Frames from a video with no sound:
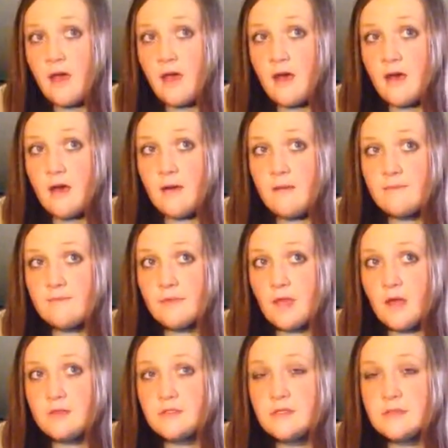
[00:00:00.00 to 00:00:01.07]

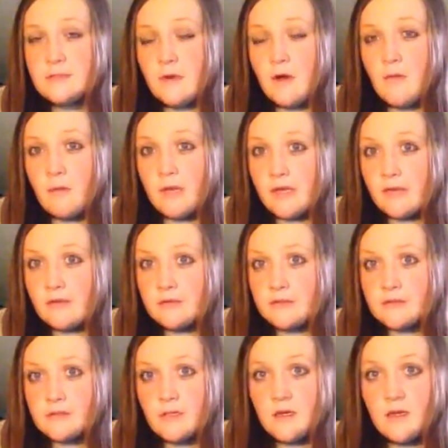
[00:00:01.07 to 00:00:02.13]
Also, small
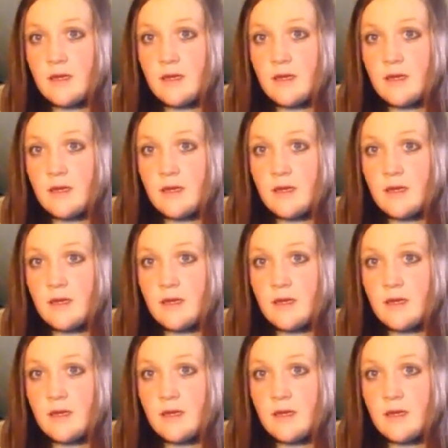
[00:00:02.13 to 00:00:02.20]
wheels.